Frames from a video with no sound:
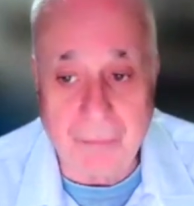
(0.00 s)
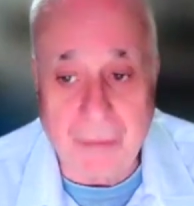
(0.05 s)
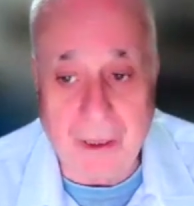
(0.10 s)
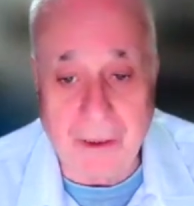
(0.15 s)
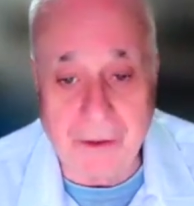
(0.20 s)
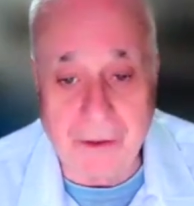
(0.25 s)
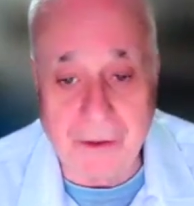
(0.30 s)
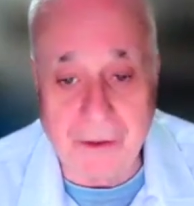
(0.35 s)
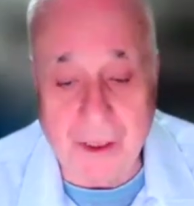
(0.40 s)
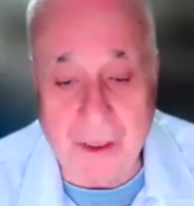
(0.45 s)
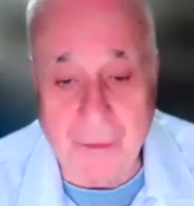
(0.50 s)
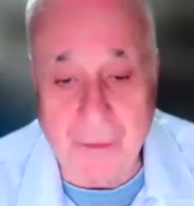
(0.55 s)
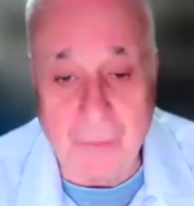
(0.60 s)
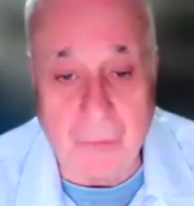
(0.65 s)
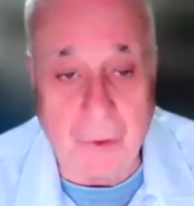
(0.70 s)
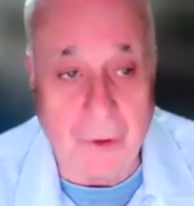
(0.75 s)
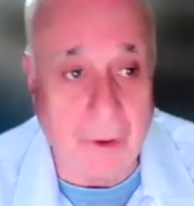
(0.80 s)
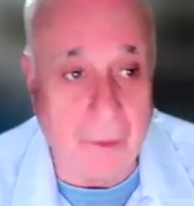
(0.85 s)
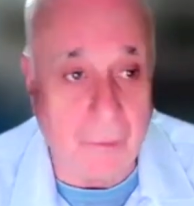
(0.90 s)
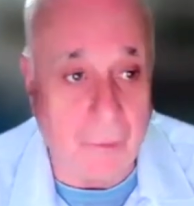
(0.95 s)
Palestine
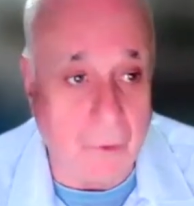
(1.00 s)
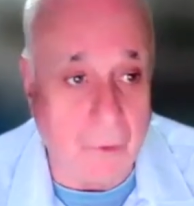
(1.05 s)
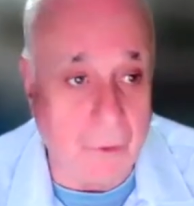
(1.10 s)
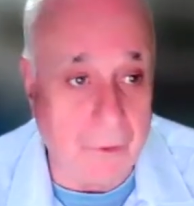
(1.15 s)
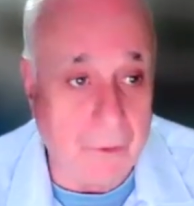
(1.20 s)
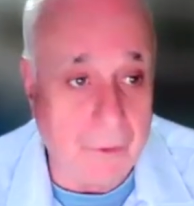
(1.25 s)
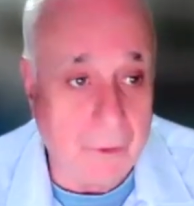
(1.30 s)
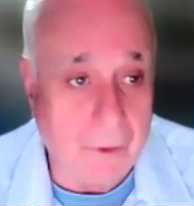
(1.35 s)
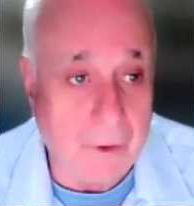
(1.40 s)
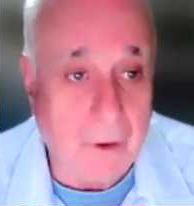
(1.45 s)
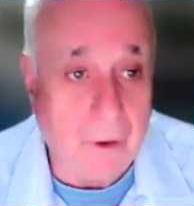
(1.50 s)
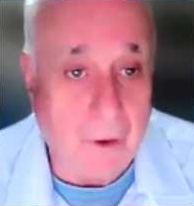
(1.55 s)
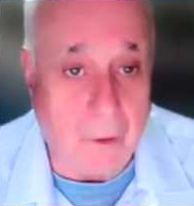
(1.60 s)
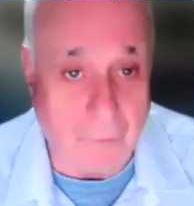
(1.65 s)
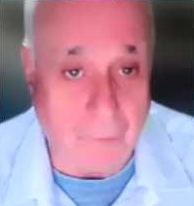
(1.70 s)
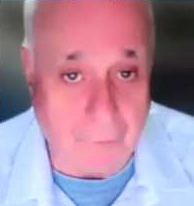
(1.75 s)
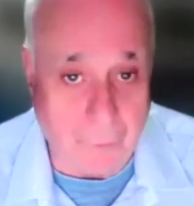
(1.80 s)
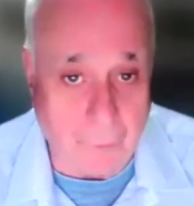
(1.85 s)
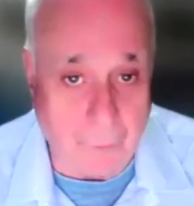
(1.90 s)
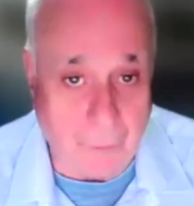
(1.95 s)
Book Award of
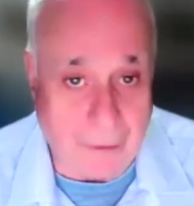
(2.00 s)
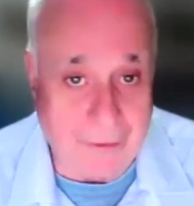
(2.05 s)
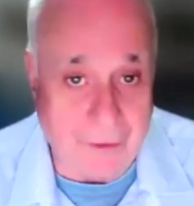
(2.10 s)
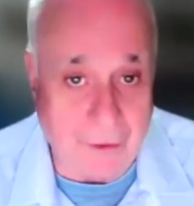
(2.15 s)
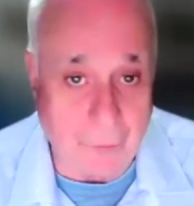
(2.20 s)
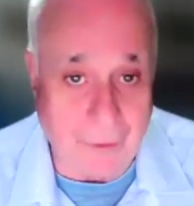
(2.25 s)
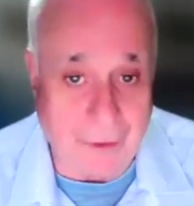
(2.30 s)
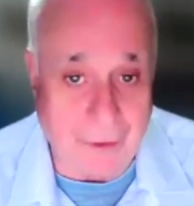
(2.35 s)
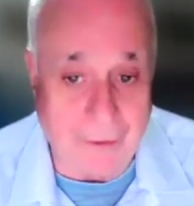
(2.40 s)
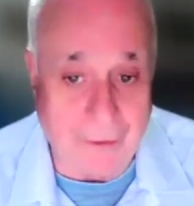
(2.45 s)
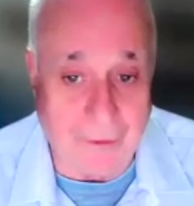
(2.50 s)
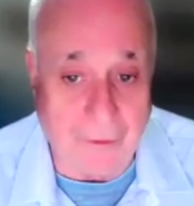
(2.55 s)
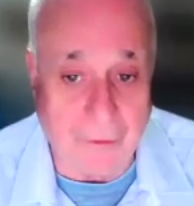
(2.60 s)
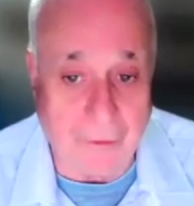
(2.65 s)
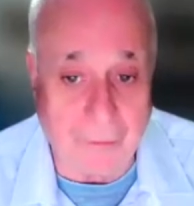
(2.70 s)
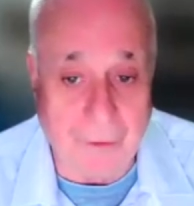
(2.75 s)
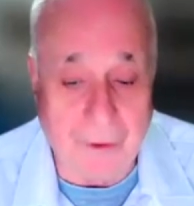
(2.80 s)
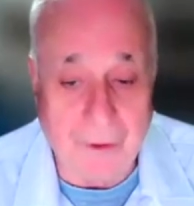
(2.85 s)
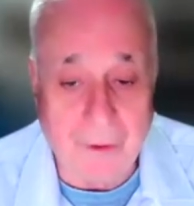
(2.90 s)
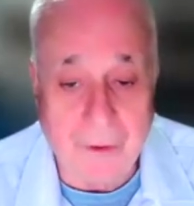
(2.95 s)

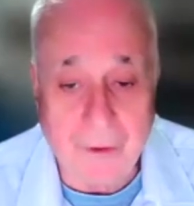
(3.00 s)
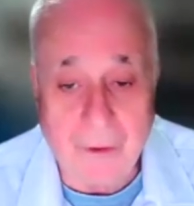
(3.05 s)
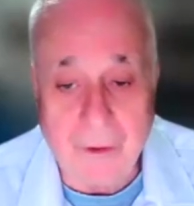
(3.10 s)
2023